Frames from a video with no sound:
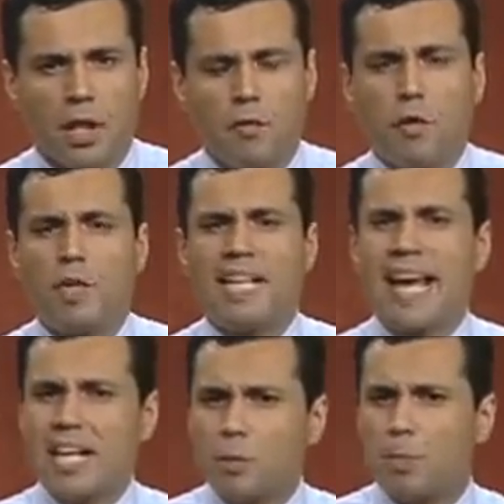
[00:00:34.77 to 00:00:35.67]
If you
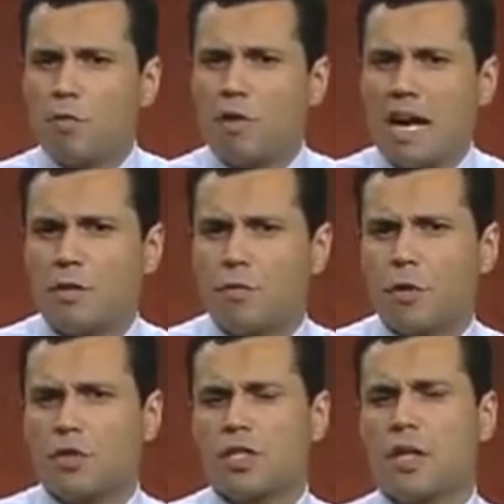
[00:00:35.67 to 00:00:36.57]
can't provide for
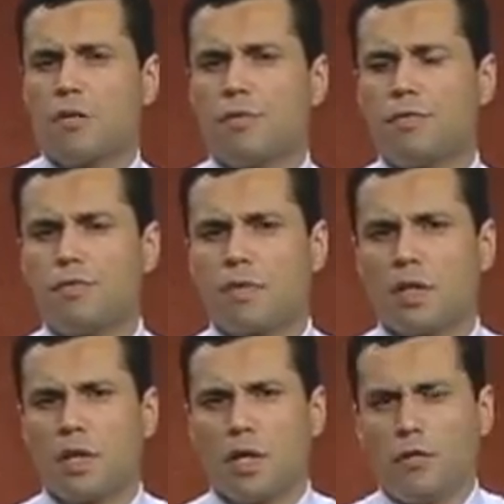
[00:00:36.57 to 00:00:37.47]
yourself,
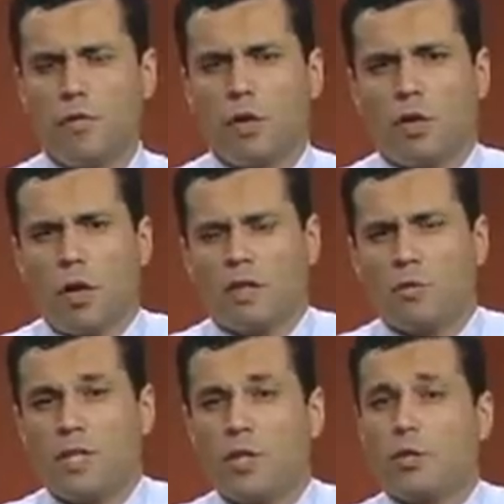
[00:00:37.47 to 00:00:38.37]
if you're not
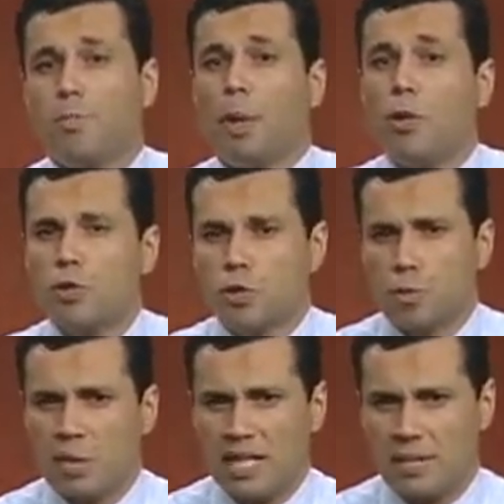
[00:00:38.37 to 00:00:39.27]

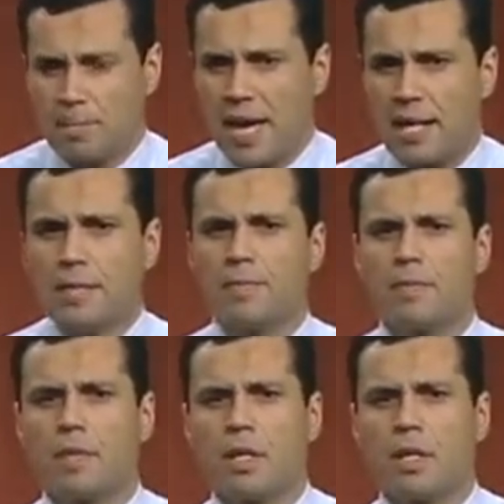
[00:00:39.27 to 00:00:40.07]
responsible as a man,